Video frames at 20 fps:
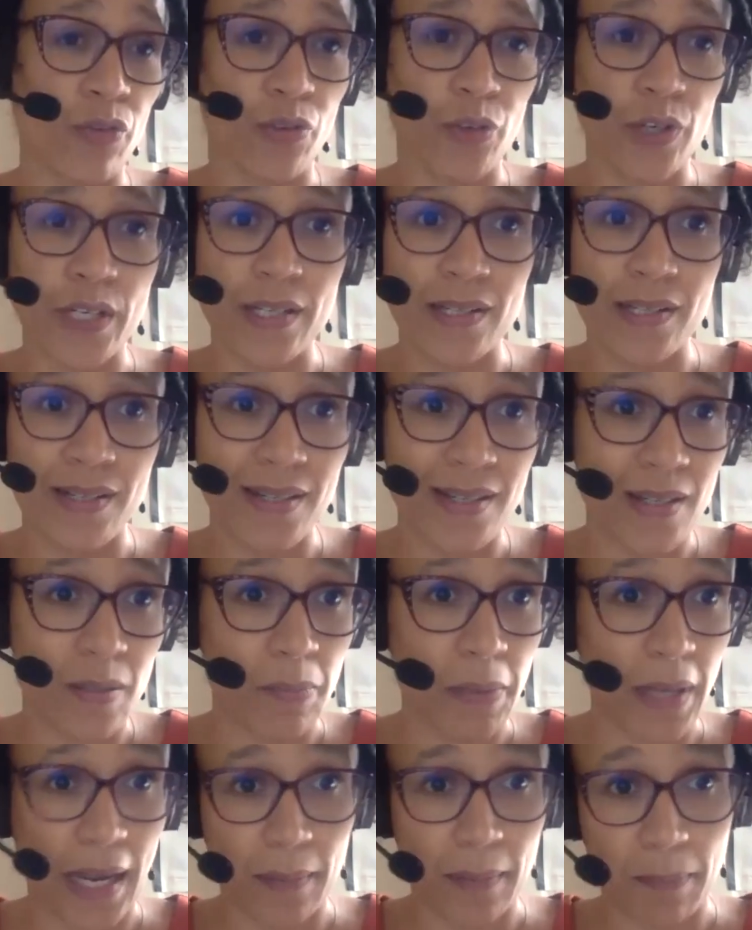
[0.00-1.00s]
for instance, the
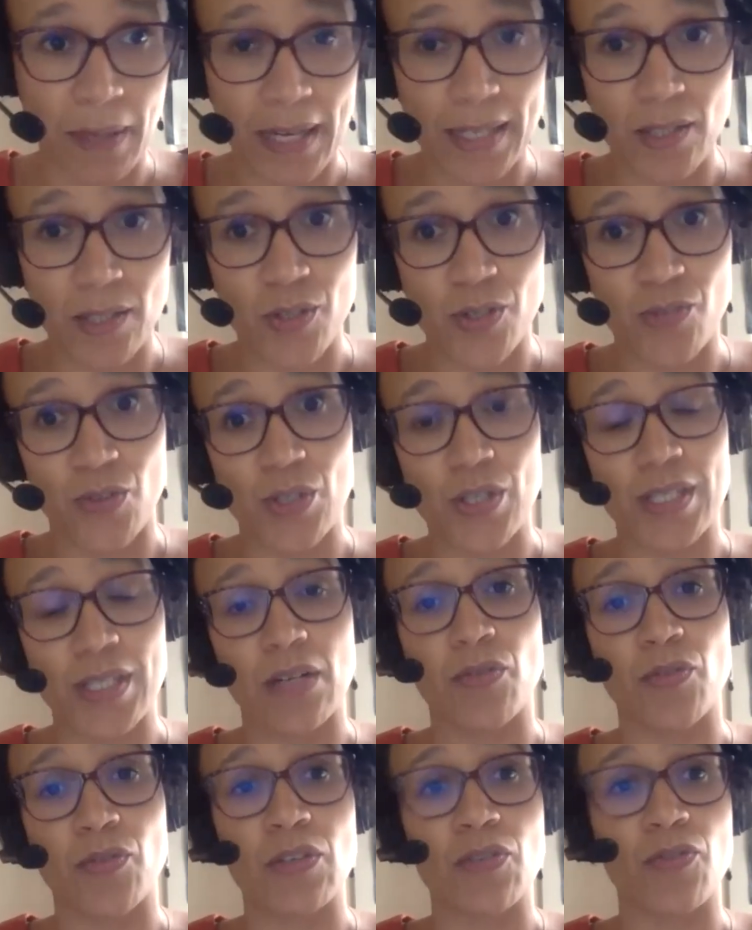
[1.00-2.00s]
Black Panthers for
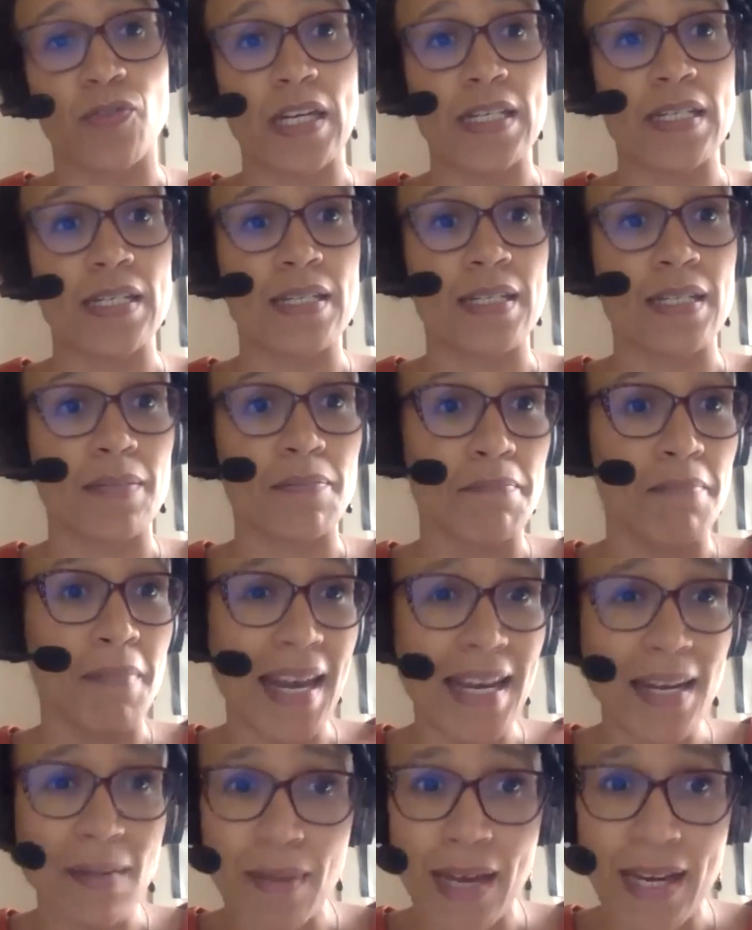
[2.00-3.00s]
Self-Defense did,
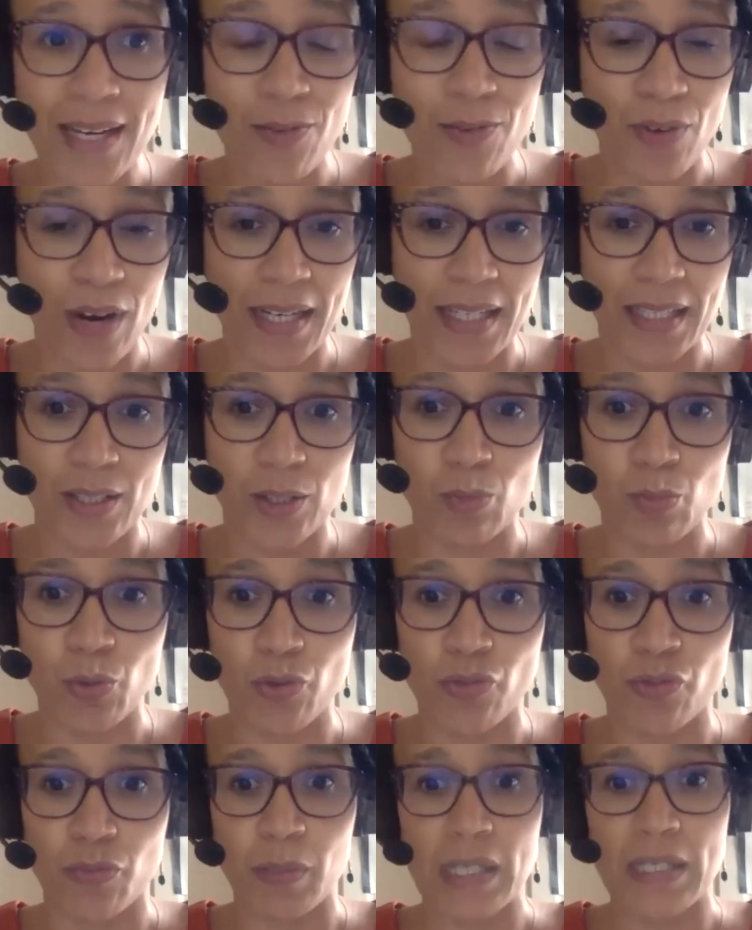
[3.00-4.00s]
many, many radical
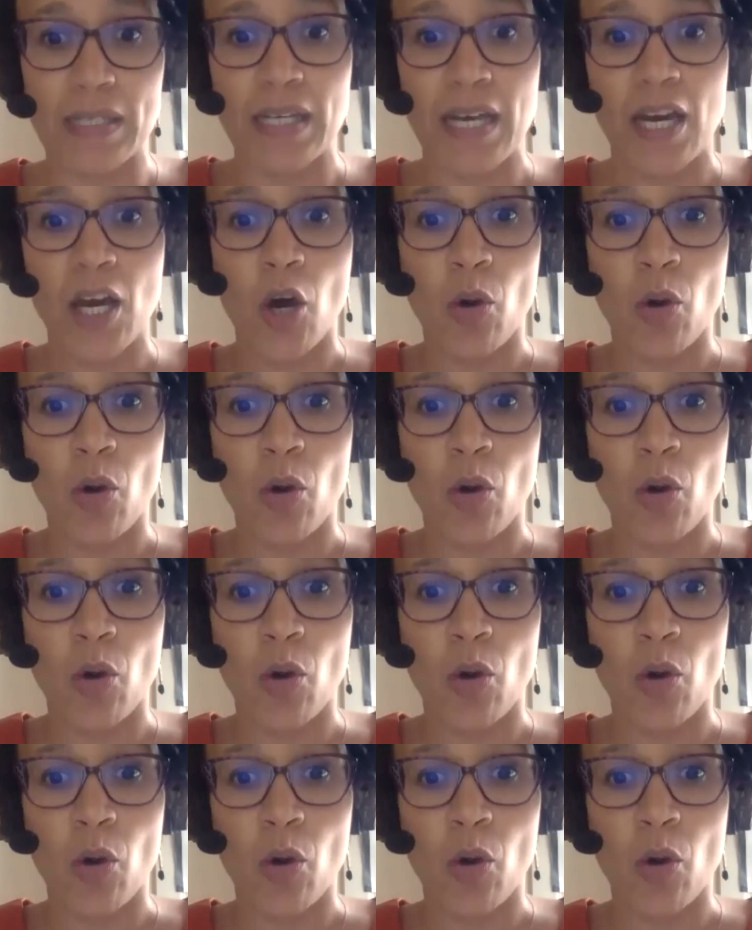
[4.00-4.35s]
movements,